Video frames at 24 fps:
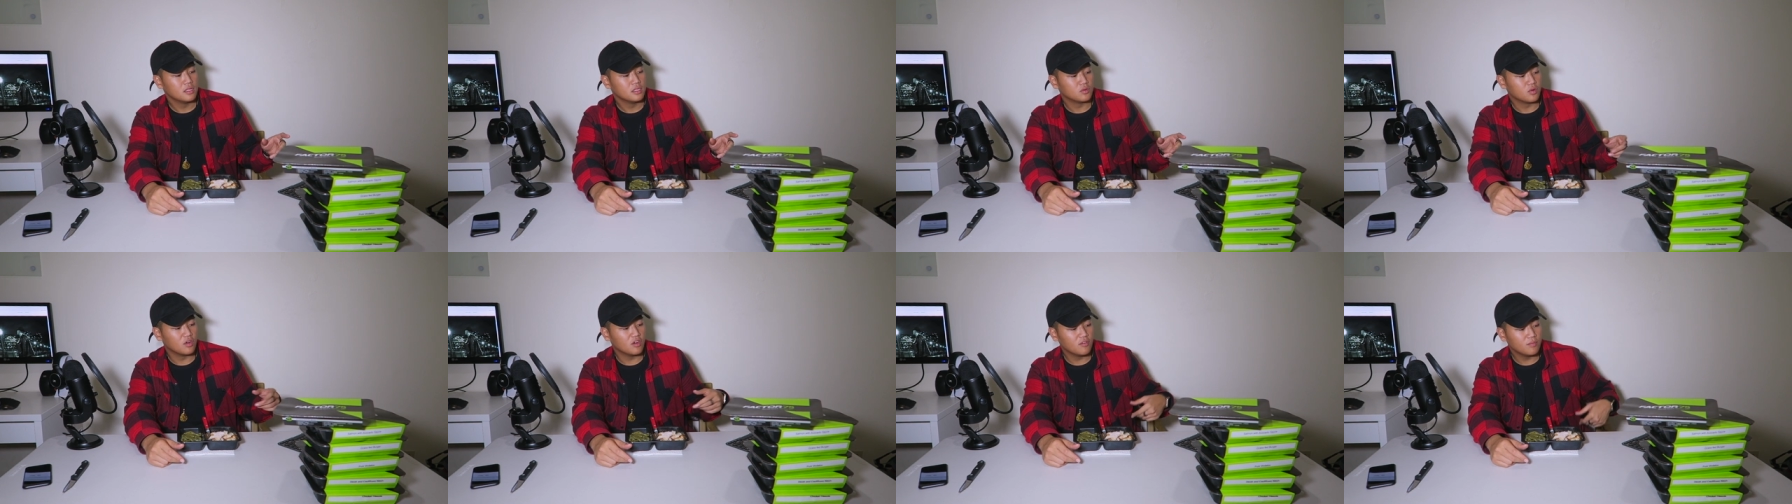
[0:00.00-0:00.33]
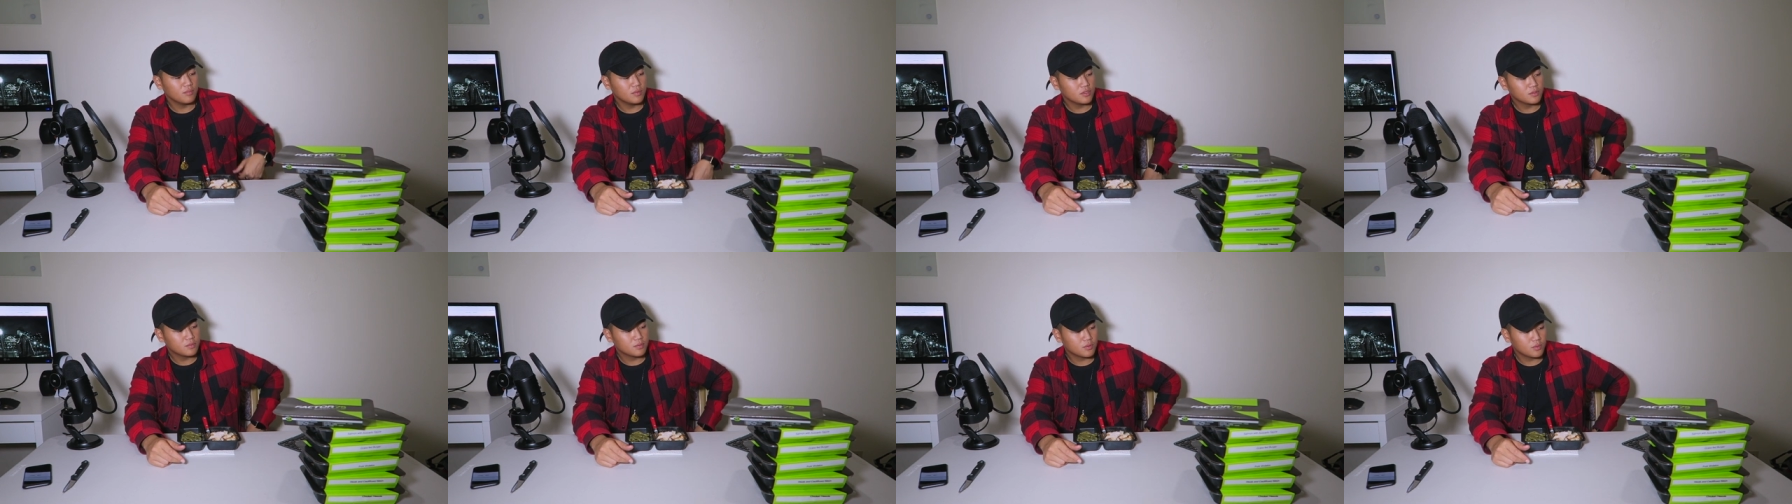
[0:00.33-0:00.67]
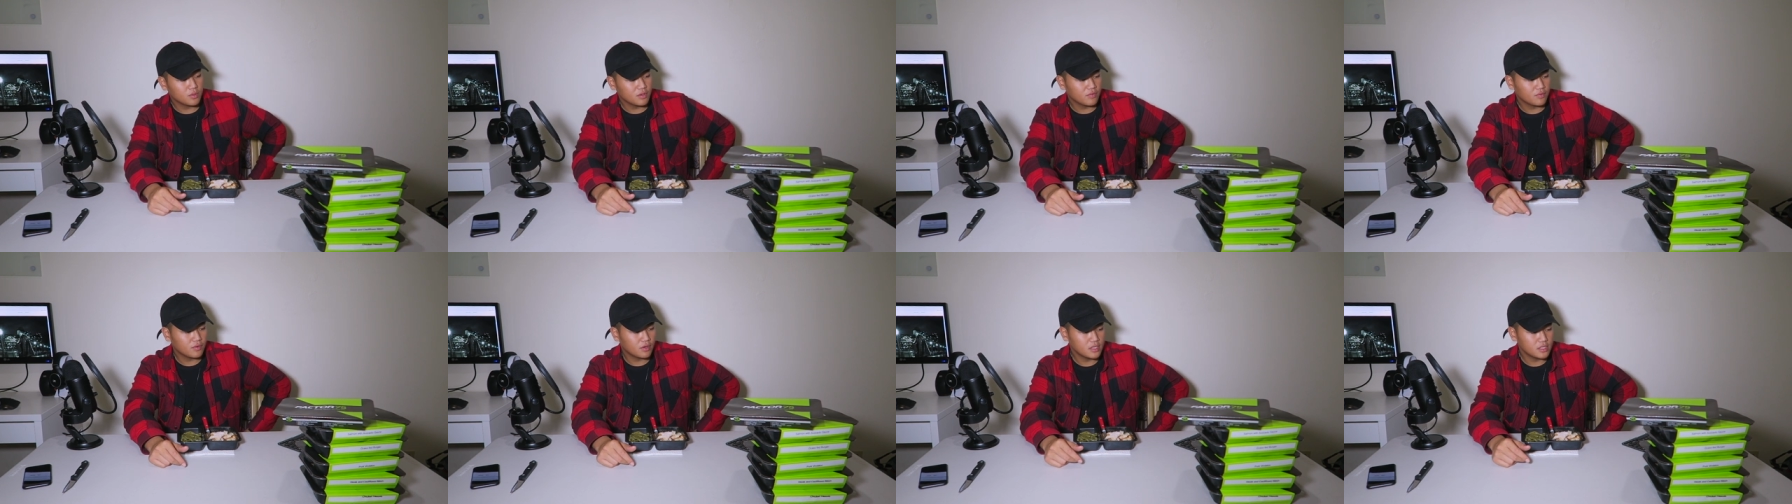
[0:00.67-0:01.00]
12 meals per
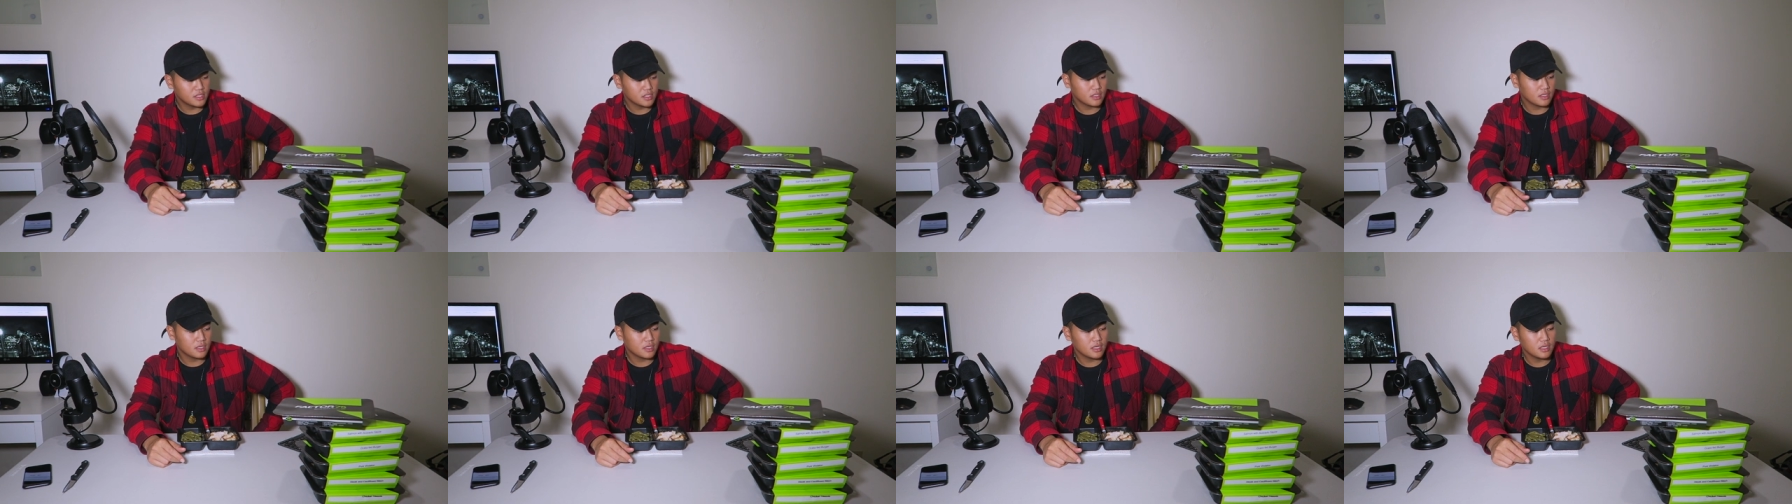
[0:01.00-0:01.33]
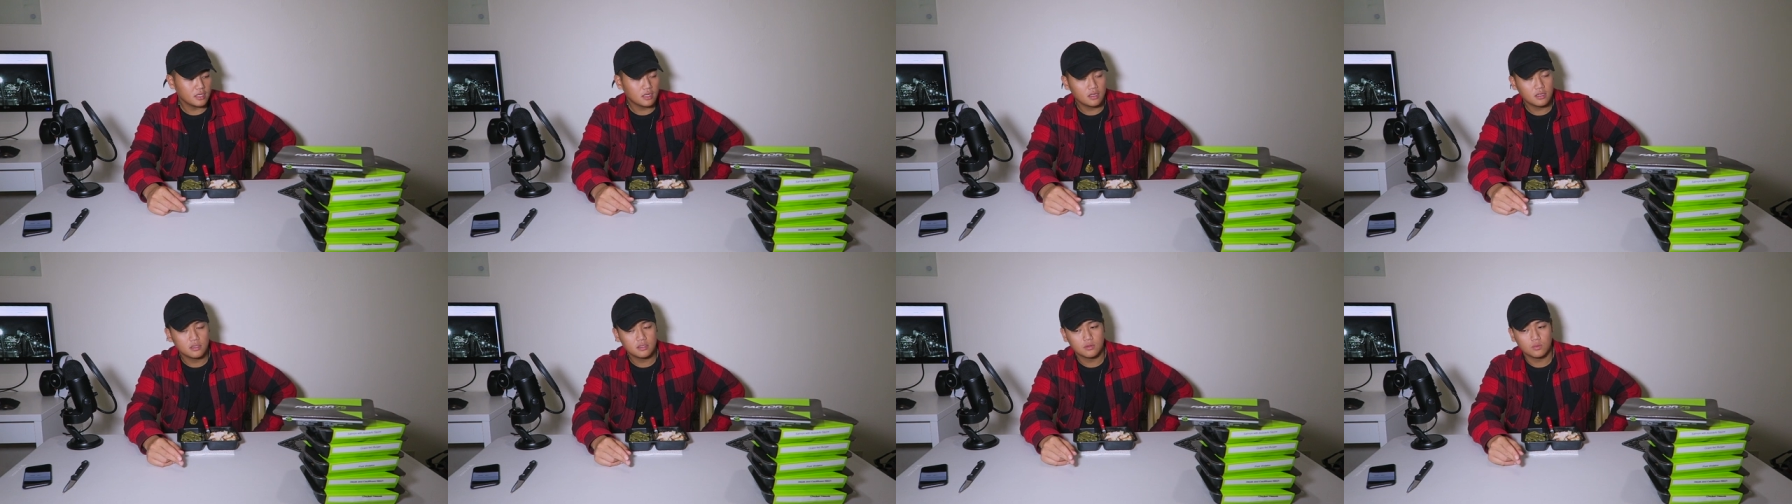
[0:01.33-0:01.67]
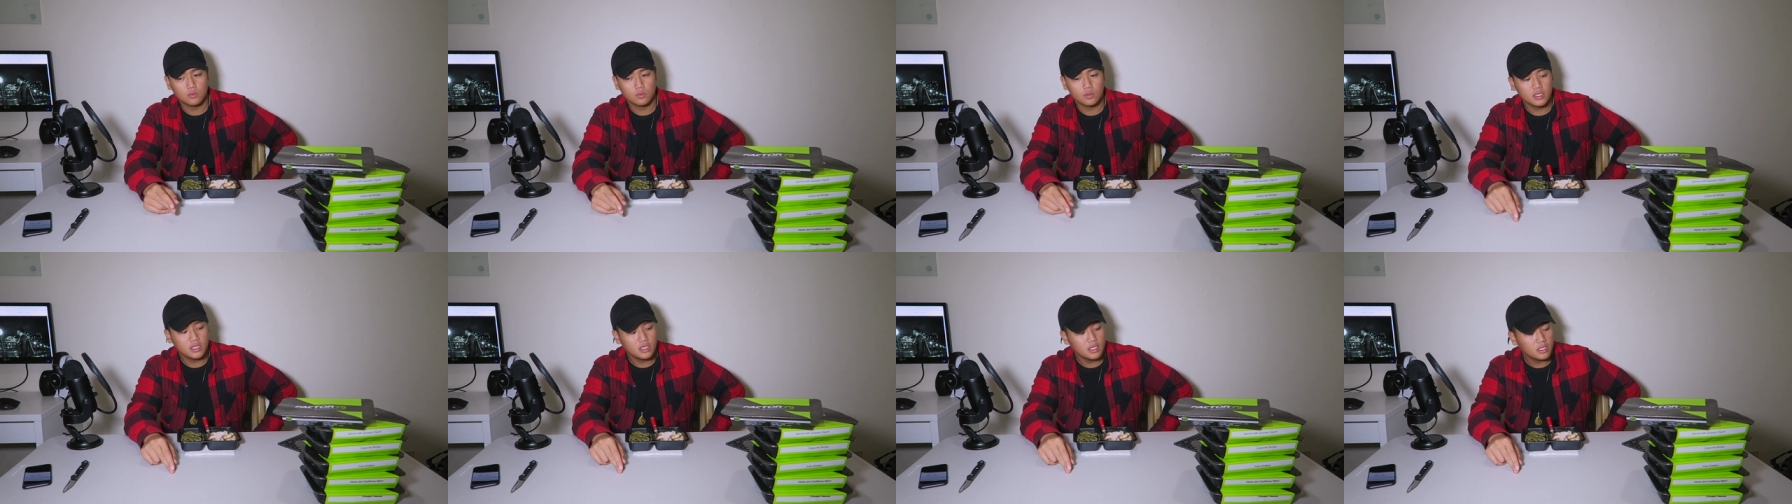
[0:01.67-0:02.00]
week for $138 a
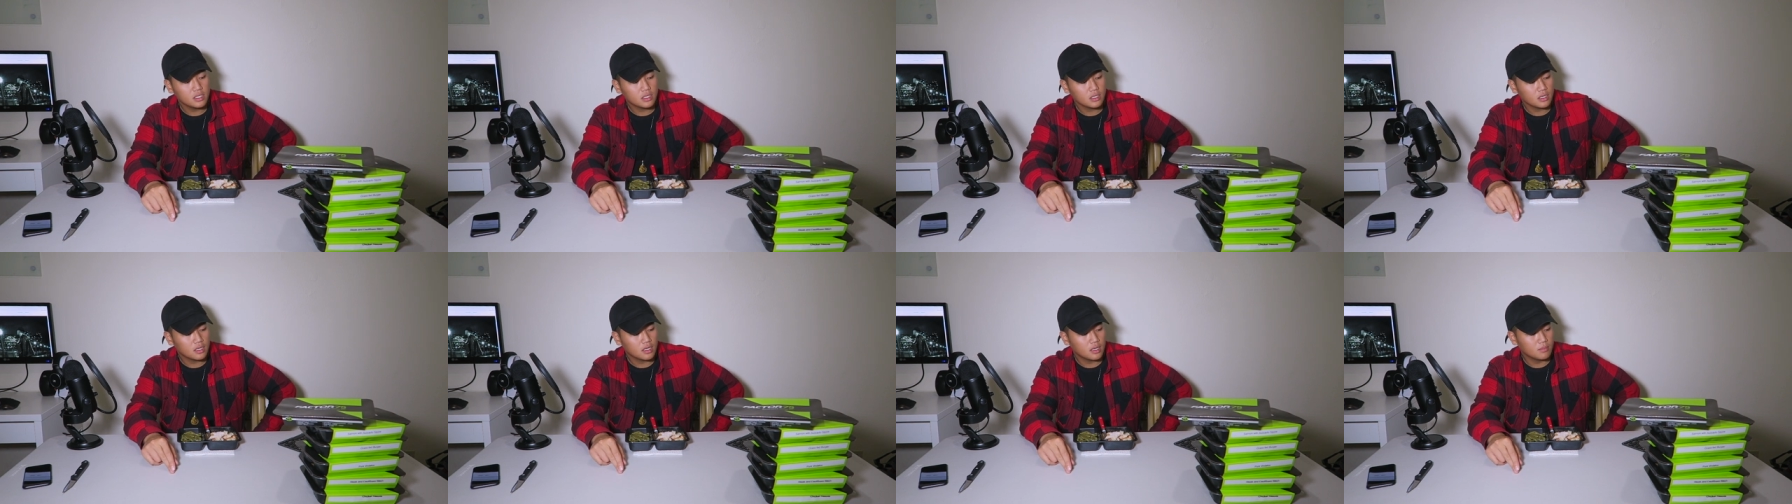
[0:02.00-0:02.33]
week.